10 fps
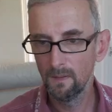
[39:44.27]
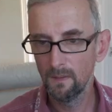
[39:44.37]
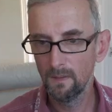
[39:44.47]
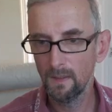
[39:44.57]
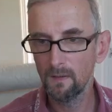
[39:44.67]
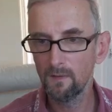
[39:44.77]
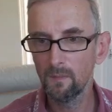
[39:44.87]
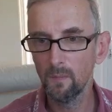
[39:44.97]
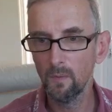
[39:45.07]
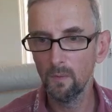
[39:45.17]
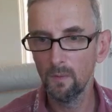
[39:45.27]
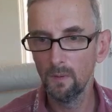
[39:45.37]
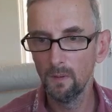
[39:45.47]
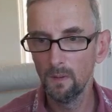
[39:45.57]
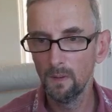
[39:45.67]
that small,
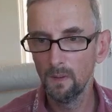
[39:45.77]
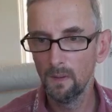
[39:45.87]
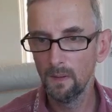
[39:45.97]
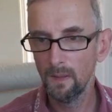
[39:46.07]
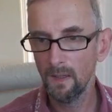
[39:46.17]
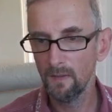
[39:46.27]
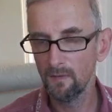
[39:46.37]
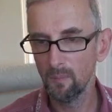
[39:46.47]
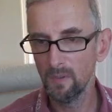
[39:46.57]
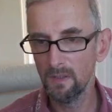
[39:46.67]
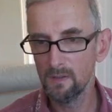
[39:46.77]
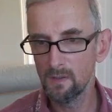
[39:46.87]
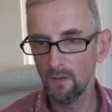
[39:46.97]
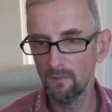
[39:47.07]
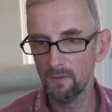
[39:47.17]
and there's a BD
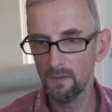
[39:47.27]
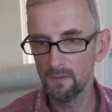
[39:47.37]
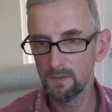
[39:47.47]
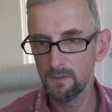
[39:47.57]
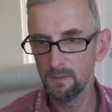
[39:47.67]
shot version.